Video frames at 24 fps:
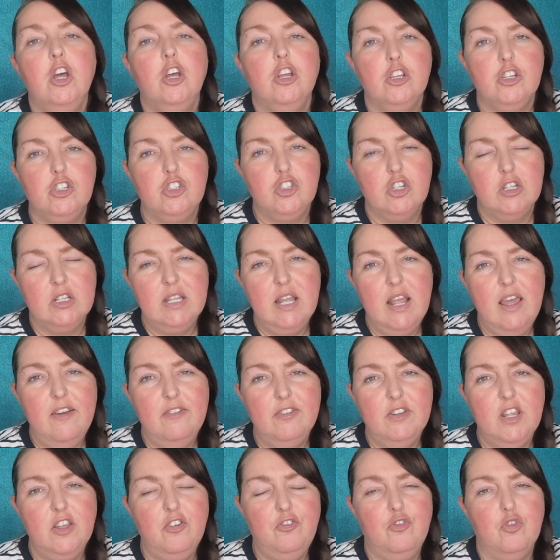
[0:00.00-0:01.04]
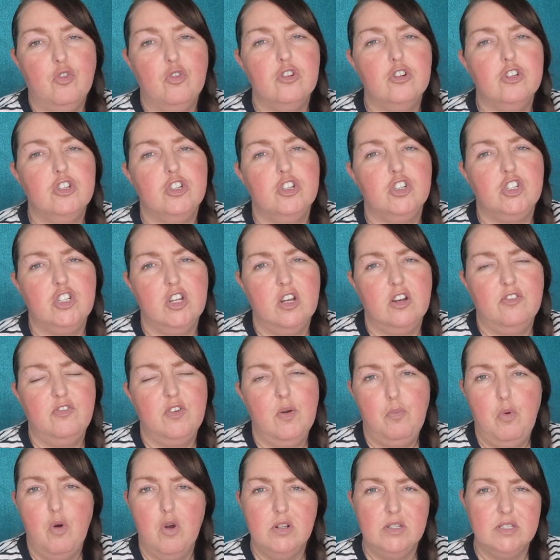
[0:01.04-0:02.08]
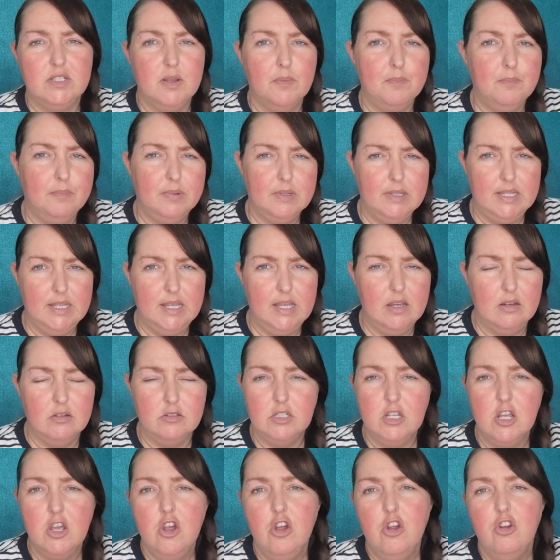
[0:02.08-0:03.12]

You shouldn't have to force yourself upon somebody else,